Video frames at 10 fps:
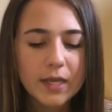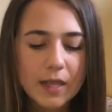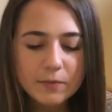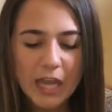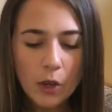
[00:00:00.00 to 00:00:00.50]
it
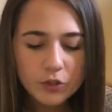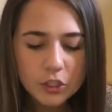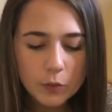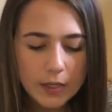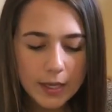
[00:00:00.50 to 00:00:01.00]
came down
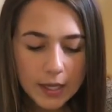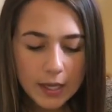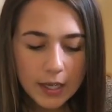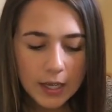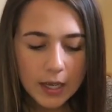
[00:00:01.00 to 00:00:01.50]
to it,
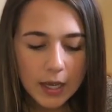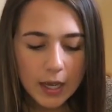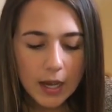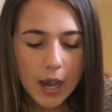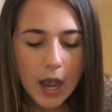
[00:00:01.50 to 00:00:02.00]

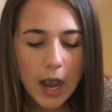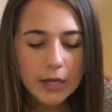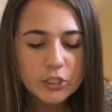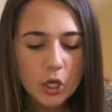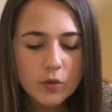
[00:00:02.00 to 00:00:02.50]

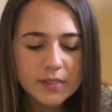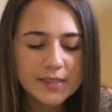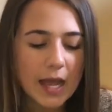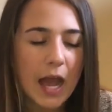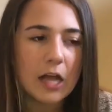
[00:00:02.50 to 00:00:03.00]
I
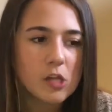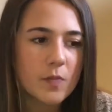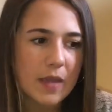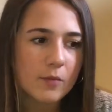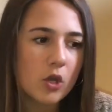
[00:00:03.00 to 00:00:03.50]
noticed that
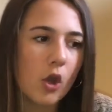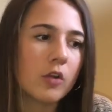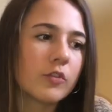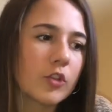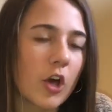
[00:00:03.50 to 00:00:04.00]
Alabama
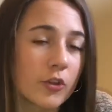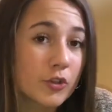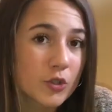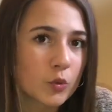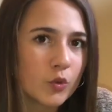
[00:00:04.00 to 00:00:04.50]
over the
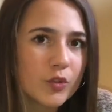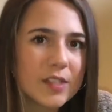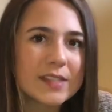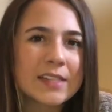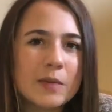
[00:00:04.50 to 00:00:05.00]
other schools
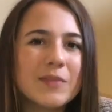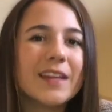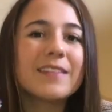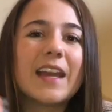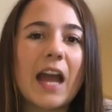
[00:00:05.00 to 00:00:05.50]
seemed
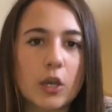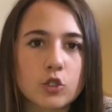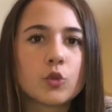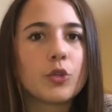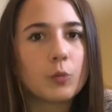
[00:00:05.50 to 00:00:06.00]
like they
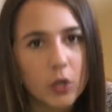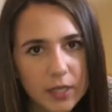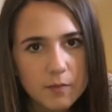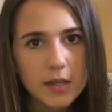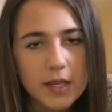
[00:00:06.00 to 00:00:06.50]
actually
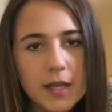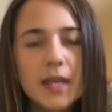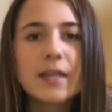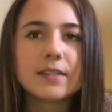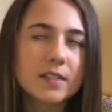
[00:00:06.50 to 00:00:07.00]
wanted me.
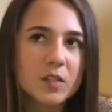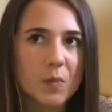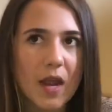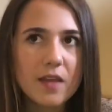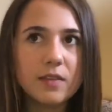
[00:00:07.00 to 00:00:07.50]

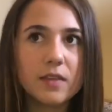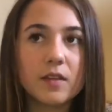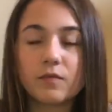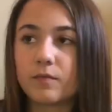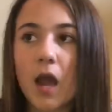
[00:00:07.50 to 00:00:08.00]
Despite
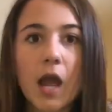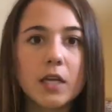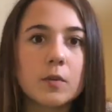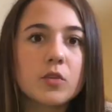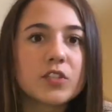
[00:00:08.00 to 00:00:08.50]
the
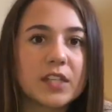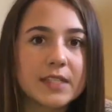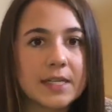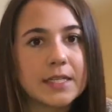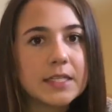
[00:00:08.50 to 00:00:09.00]
high numbers in
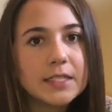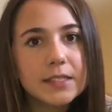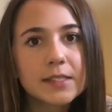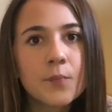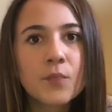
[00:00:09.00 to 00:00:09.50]

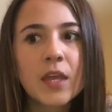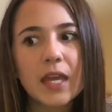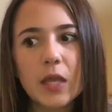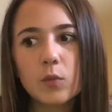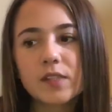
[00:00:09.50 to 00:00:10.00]
attendance,
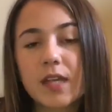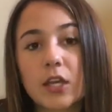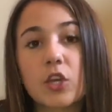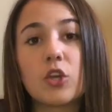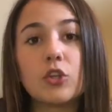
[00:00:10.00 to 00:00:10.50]
it was
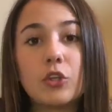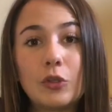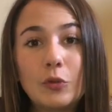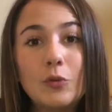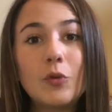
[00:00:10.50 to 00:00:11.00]
like,
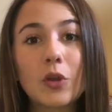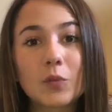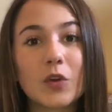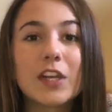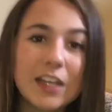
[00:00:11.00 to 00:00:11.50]
you
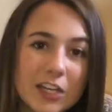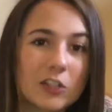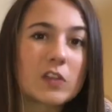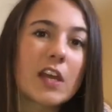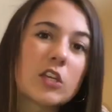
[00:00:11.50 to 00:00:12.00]
are wanted
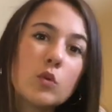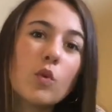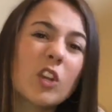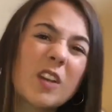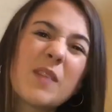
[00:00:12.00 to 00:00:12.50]
here. Like, you
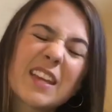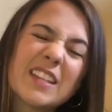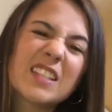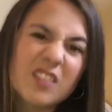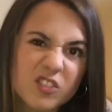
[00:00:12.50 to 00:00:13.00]
were gonna make a
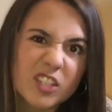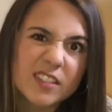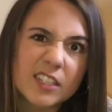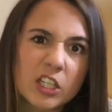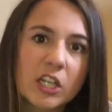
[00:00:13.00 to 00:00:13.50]

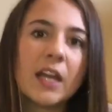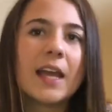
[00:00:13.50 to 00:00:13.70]
difference here.